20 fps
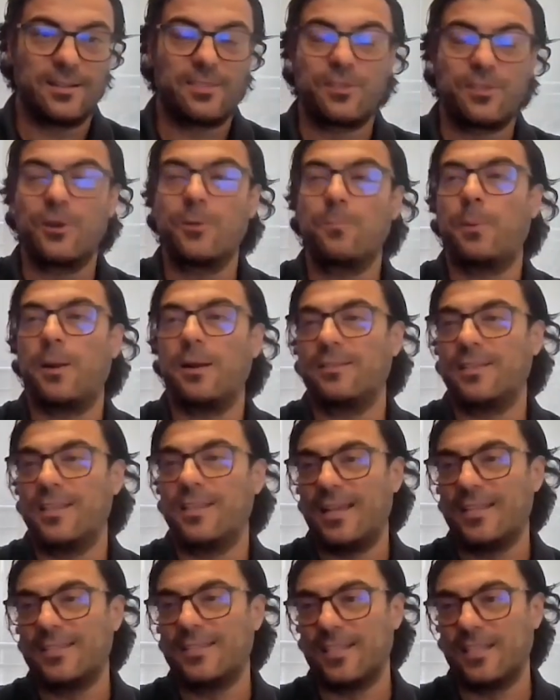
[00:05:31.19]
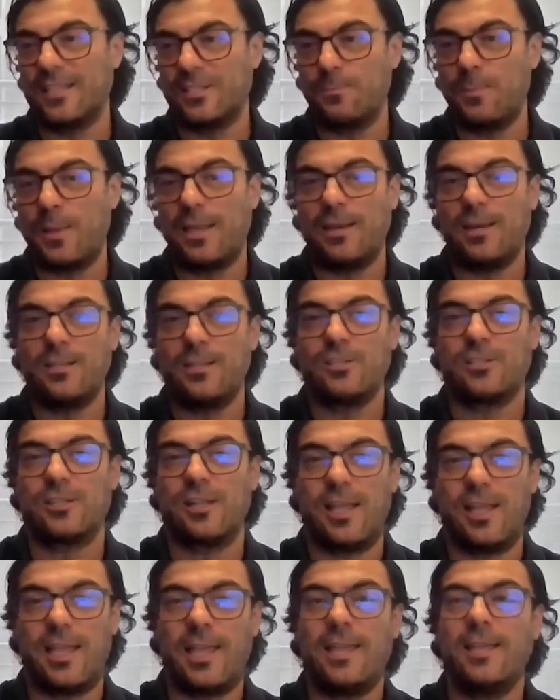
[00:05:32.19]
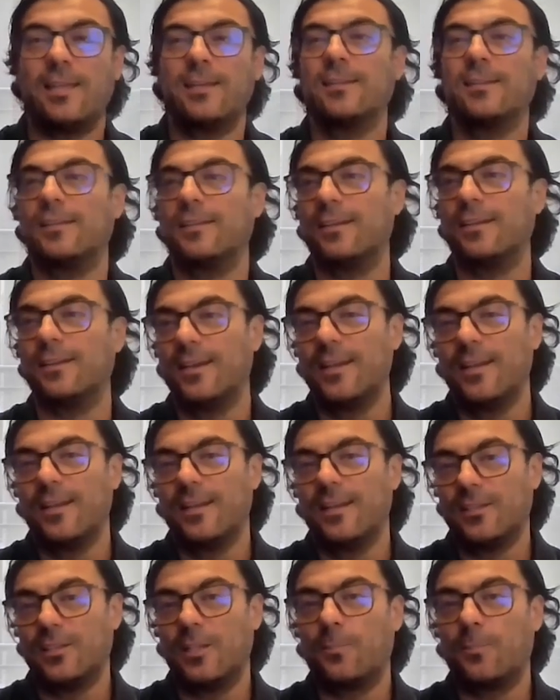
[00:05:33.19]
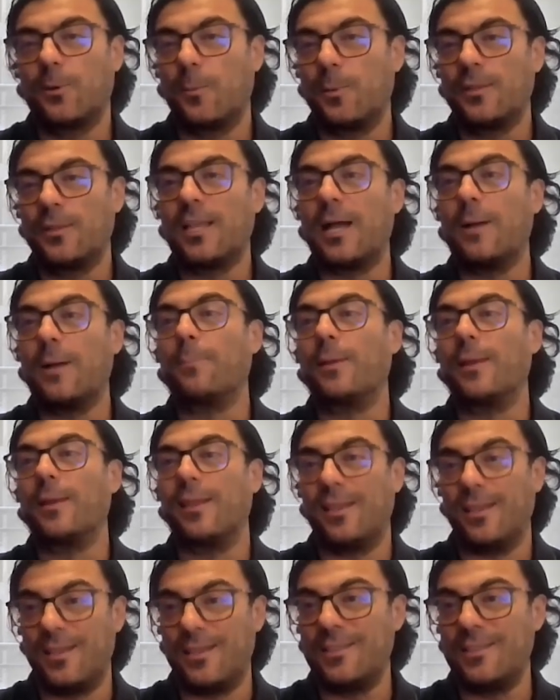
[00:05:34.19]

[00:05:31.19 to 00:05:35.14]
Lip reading: third-party assets managed and the property company,